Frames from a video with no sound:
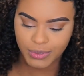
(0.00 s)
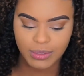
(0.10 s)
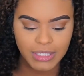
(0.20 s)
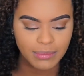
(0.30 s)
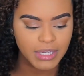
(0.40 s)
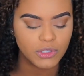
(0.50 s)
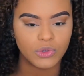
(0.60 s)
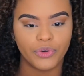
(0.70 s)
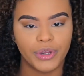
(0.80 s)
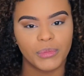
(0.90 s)
Sometimes I
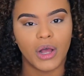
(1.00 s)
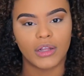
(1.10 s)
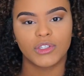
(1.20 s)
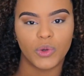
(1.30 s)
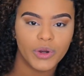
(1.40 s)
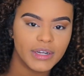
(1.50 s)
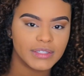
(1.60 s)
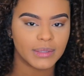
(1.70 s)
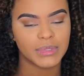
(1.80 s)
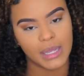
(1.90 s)
do cream contour,
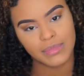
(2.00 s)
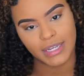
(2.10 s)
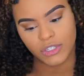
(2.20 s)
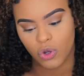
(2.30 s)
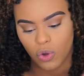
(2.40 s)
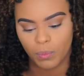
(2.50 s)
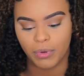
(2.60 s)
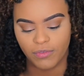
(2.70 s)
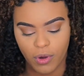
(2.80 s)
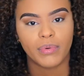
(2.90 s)
sometimes I don't,
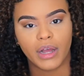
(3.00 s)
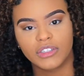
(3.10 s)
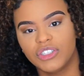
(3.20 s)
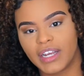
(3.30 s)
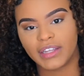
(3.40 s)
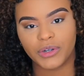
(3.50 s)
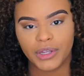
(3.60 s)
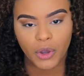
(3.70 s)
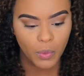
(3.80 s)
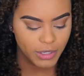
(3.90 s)
but for bronzers I
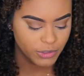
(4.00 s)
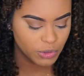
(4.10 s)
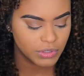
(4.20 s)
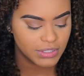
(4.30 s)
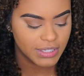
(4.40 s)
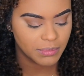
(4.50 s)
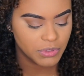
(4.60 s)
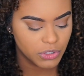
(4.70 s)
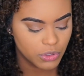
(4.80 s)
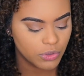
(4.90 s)
literally always use the same
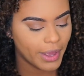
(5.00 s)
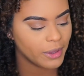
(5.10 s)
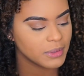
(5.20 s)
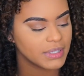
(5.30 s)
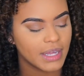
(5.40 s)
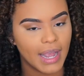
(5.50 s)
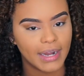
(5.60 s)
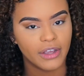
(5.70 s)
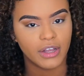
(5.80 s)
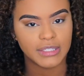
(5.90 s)
two. I use the
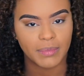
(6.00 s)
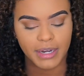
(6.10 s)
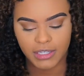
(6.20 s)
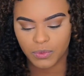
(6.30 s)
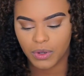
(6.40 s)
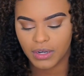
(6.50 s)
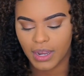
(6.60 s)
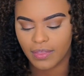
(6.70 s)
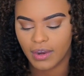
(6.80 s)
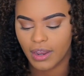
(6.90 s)
Kylie Cosmetics one
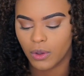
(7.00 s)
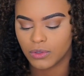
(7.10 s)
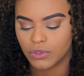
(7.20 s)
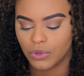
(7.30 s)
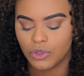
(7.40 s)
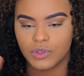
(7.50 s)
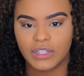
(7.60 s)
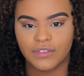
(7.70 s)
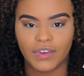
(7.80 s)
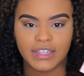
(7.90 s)
and then I also use
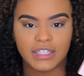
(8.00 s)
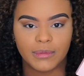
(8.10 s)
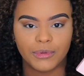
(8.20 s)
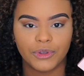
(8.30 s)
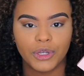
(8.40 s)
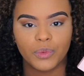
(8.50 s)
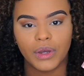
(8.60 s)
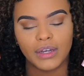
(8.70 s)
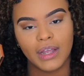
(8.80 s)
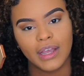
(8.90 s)
the Fenty Beauty
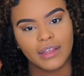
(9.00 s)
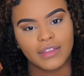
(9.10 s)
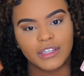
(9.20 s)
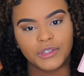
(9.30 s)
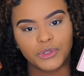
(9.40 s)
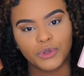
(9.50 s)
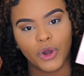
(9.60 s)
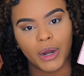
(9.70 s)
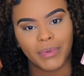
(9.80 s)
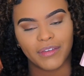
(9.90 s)
one. These two
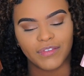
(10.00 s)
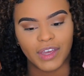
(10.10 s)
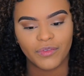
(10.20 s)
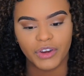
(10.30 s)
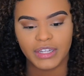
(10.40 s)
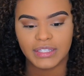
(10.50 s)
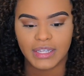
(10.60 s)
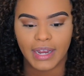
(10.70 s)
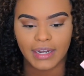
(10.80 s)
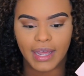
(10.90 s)
are my favorites.
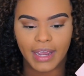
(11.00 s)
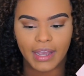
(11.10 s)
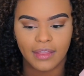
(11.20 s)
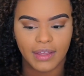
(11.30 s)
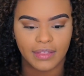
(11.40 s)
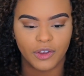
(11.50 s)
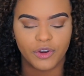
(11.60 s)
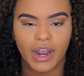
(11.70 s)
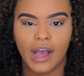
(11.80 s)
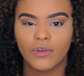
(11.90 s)
I like that
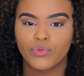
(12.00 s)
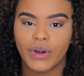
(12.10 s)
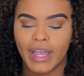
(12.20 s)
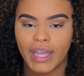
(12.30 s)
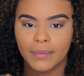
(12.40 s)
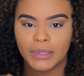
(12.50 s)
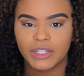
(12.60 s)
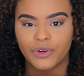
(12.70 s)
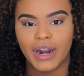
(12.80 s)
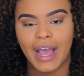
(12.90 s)
they're not red but
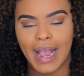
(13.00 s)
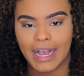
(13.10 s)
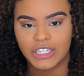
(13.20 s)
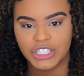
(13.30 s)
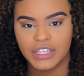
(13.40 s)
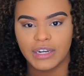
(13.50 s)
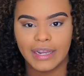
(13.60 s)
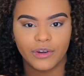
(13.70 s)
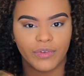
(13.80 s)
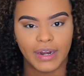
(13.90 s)
they're not ashy, they're
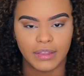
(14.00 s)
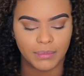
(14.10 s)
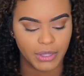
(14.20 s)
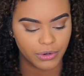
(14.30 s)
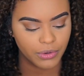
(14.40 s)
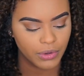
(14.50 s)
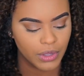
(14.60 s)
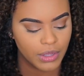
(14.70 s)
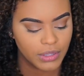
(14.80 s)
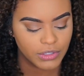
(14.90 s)
like right in the middle,
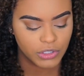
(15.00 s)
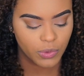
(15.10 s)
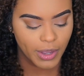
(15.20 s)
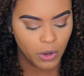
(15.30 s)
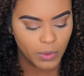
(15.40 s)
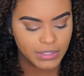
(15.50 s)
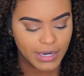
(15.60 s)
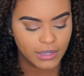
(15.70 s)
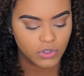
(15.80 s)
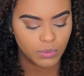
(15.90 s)
so I always
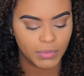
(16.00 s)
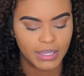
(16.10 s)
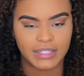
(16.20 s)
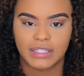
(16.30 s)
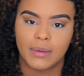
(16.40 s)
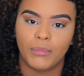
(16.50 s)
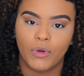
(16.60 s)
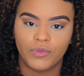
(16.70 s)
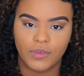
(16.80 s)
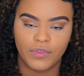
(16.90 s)
like to mix
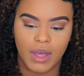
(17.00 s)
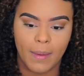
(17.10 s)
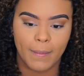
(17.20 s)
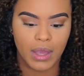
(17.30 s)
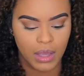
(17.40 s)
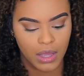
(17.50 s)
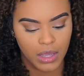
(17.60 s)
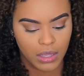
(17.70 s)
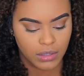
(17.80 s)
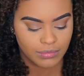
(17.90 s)
both of them
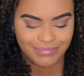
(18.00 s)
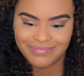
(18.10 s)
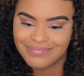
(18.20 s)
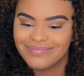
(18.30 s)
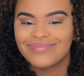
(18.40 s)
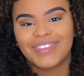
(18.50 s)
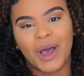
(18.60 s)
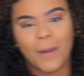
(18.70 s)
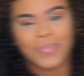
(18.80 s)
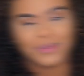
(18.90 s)

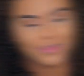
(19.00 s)
up.